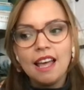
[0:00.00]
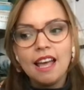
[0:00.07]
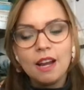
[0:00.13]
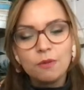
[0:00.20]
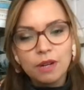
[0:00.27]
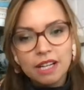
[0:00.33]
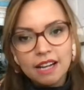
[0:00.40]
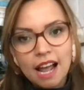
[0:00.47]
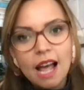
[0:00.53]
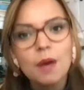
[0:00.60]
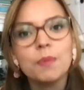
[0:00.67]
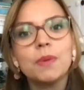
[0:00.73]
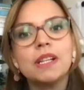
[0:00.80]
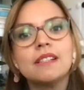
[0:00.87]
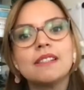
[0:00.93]
And what
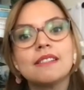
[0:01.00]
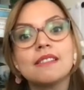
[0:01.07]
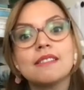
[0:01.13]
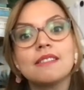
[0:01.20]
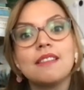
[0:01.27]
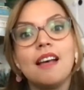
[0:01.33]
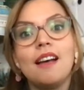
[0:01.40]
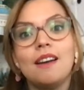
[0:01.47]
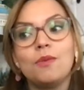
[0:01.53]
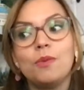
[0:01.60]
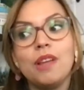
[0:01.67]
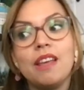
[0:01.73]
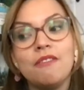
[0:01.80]
happens is that